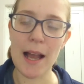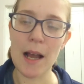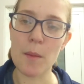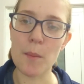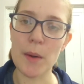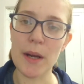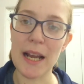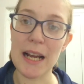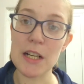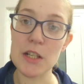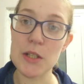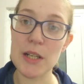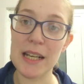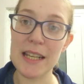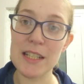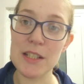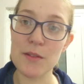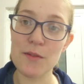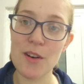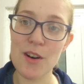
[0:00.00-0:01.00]
And we'll catch you
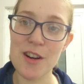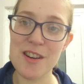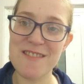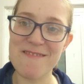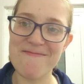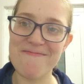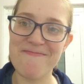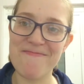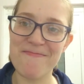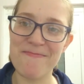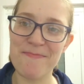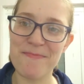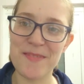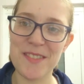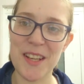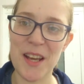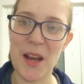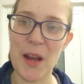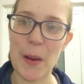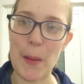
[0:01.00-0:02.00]
later on.
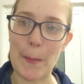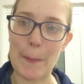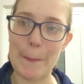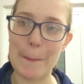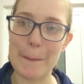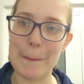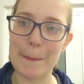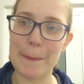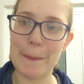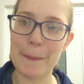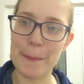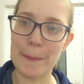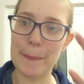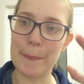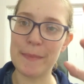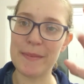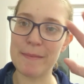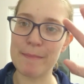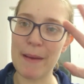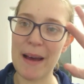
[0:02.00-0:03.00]
So,
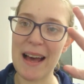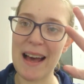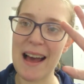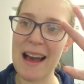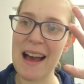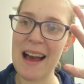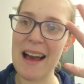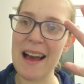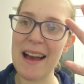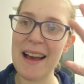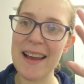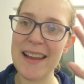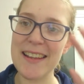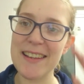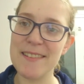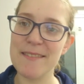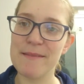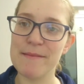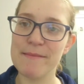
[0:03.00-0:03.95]
bye!